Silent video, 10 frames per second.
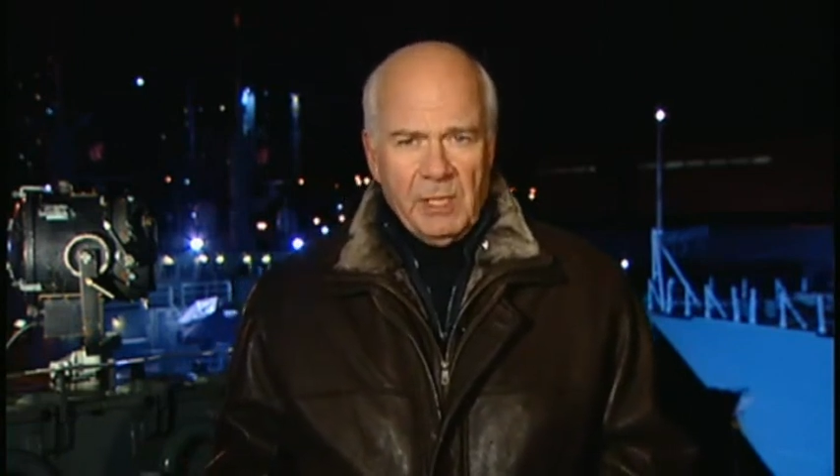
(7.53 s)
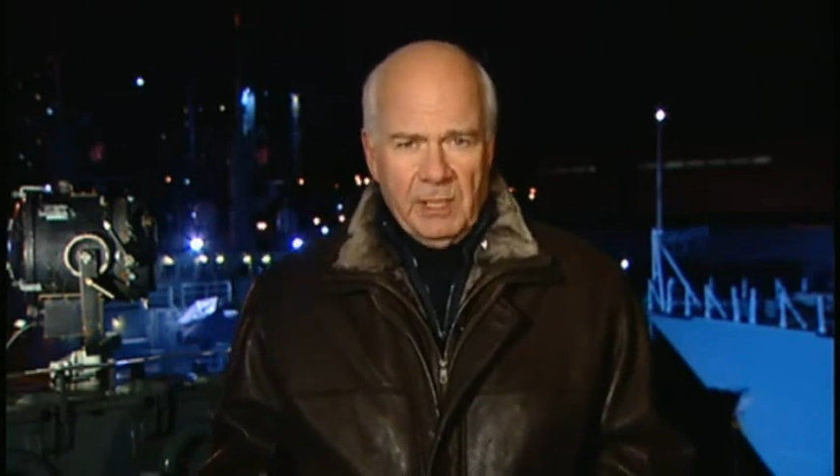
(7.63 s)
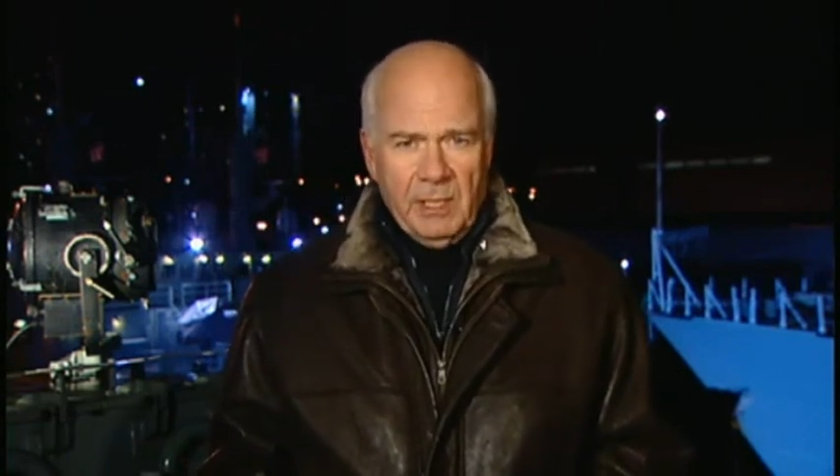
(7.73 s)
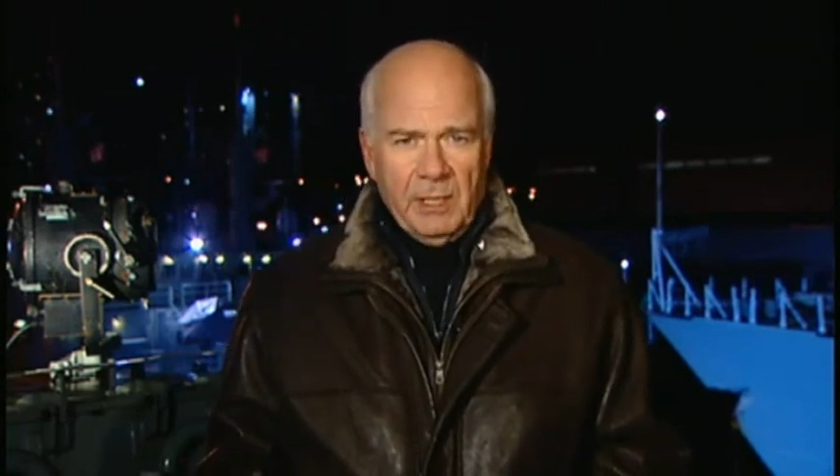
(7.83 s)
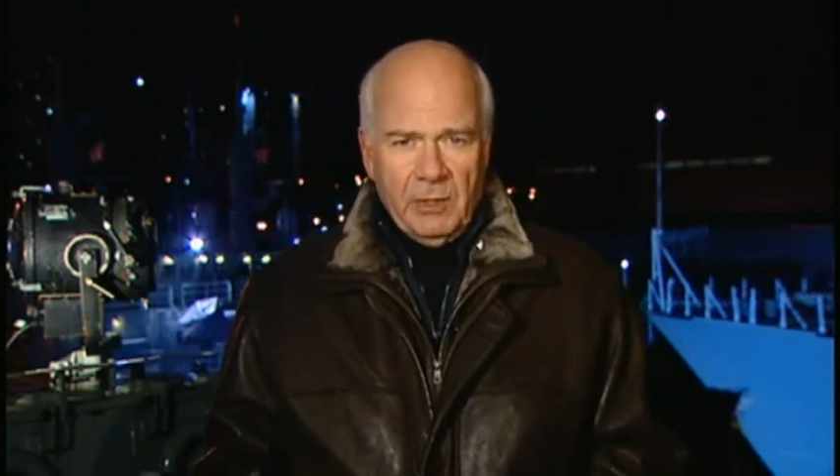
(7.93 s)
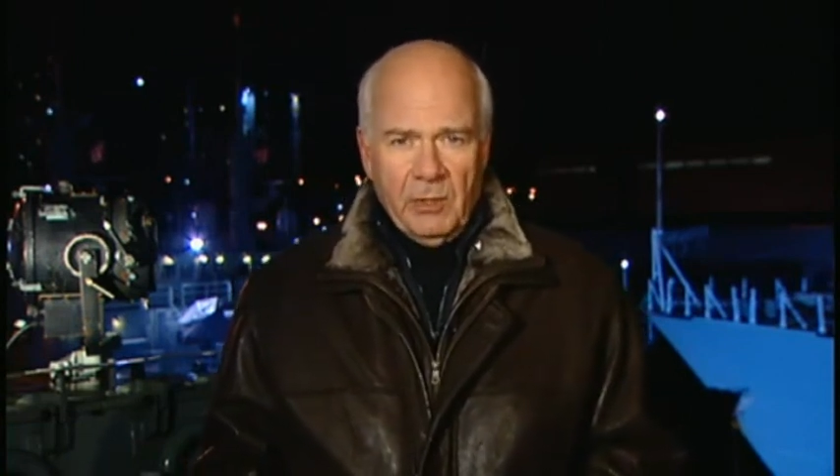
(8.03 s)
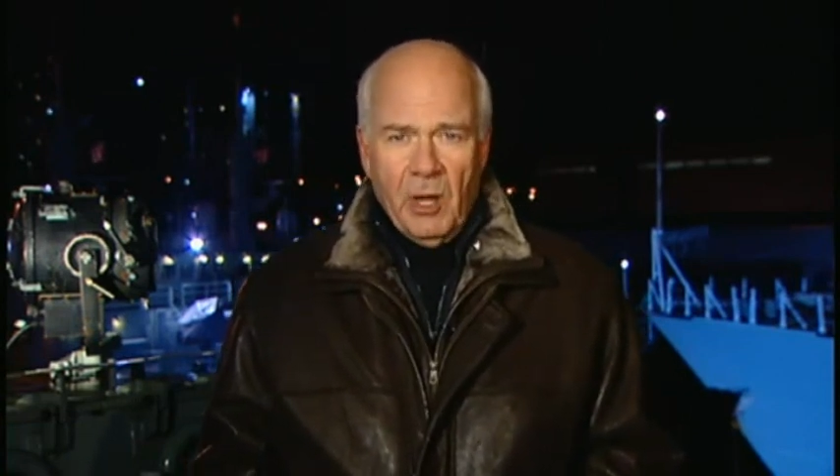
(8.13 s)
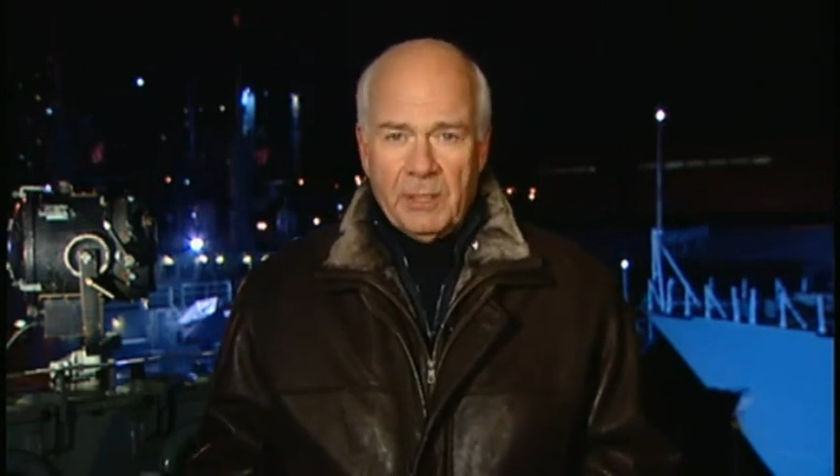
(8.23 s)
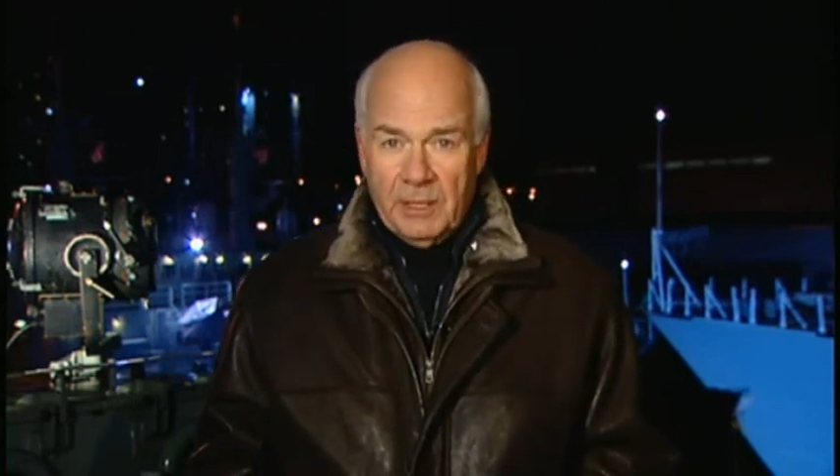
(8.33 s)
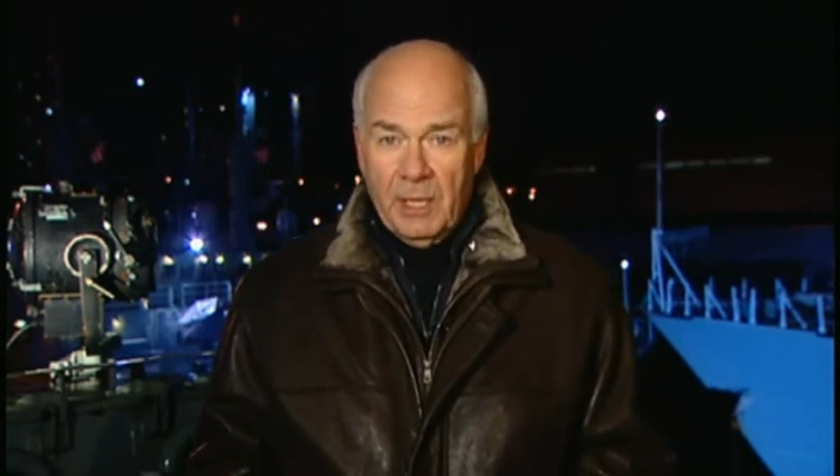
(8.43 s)
and they're
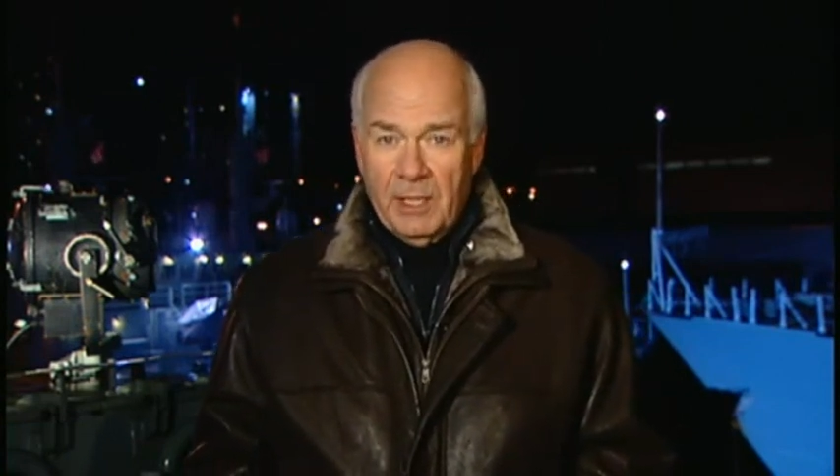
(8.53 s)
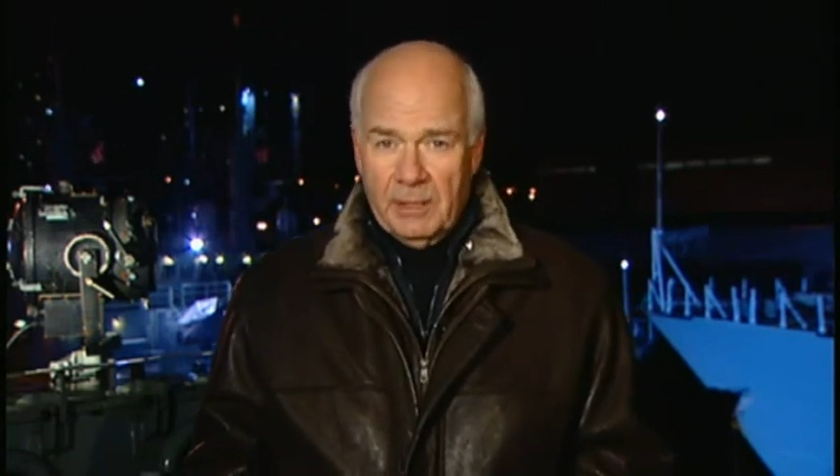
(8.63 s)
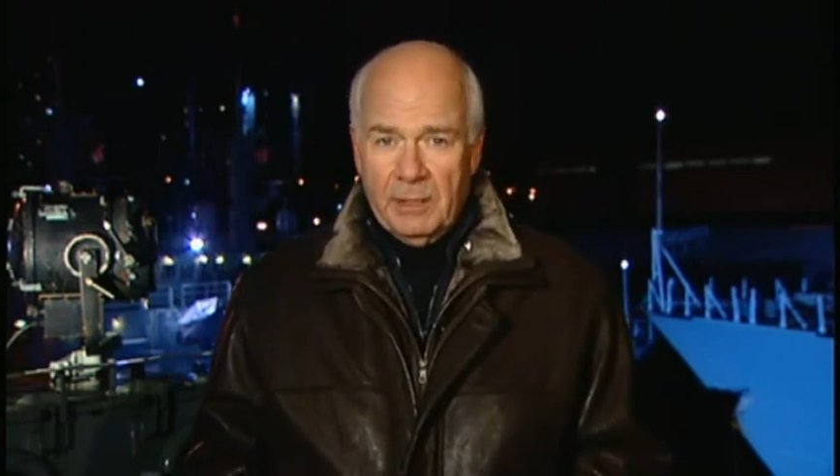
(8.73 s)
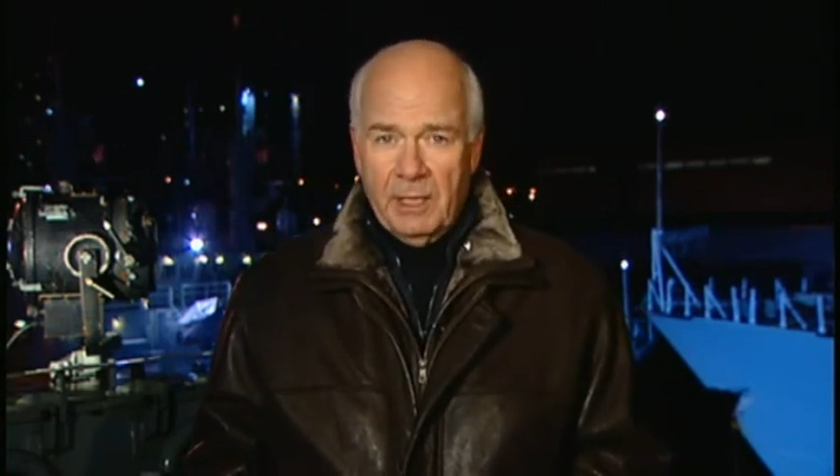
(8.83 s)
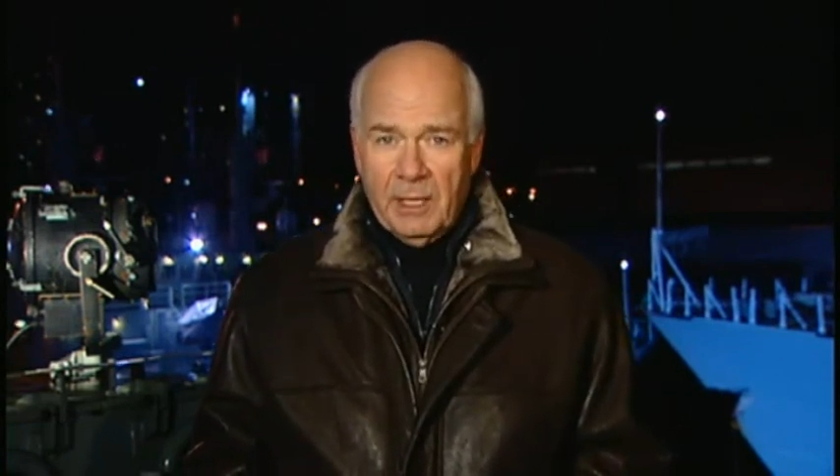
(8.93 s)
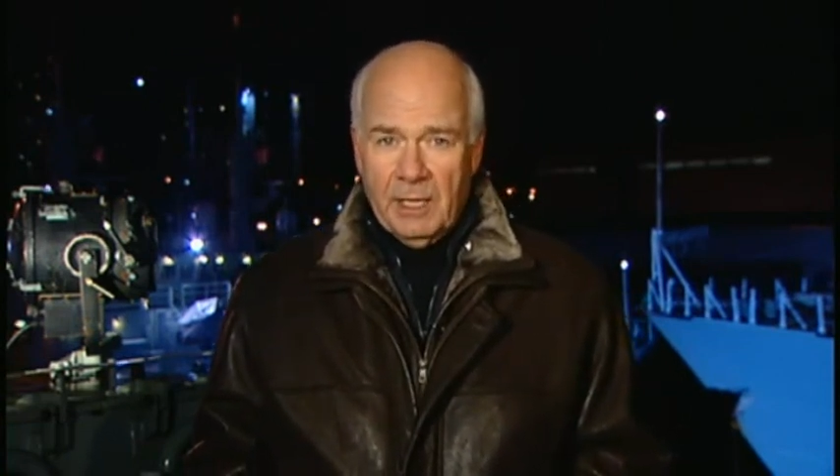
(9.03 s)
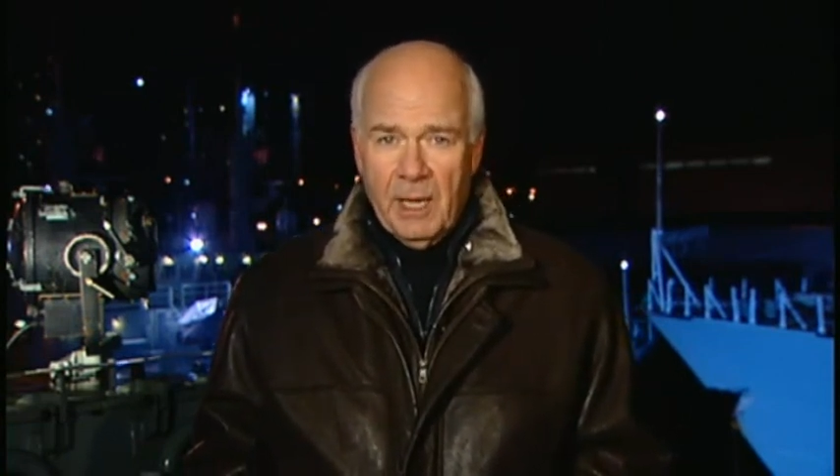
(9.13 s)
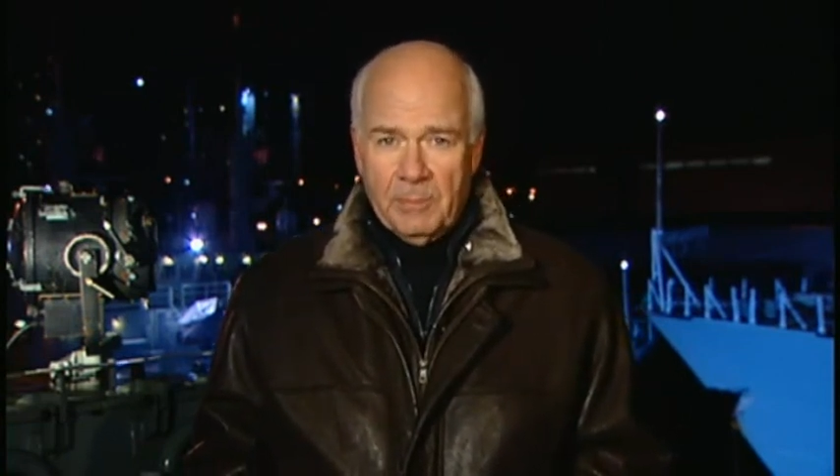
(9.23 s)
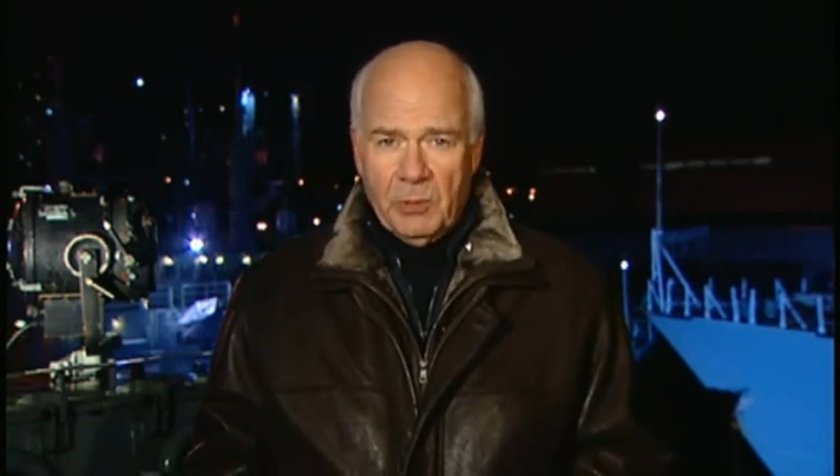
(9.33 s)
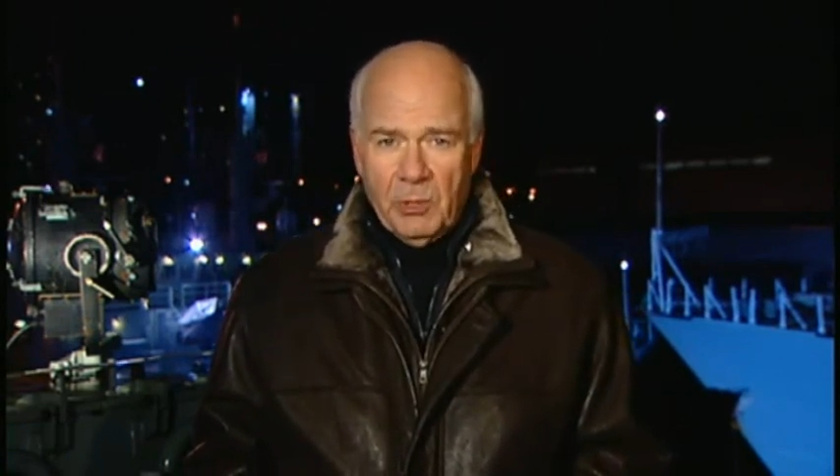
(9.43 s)
not done digging
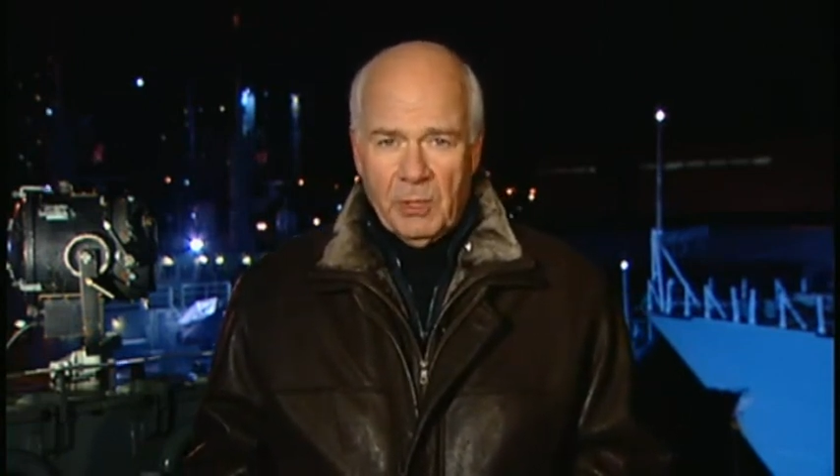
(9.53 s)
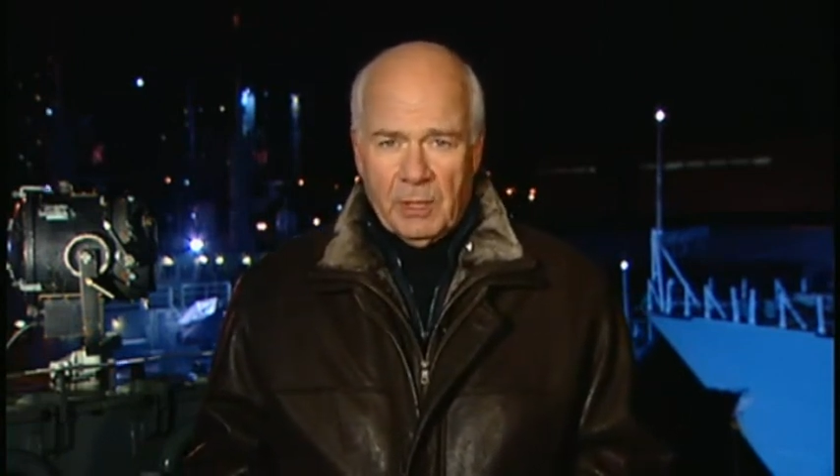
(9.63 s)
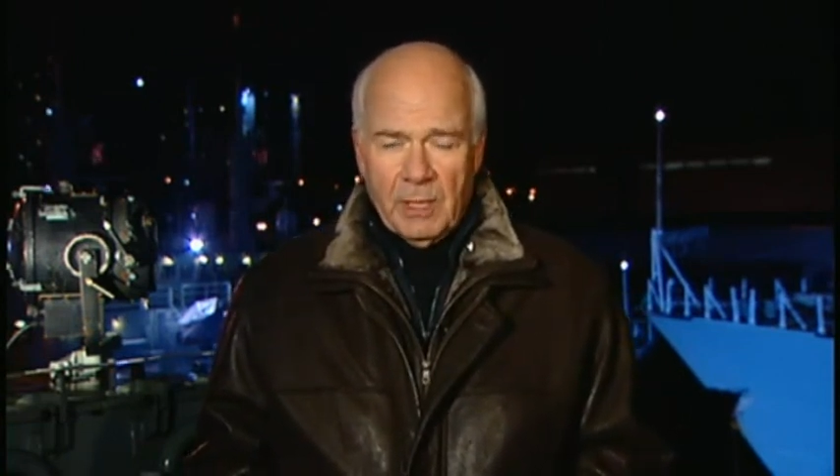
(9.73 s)
up dirt.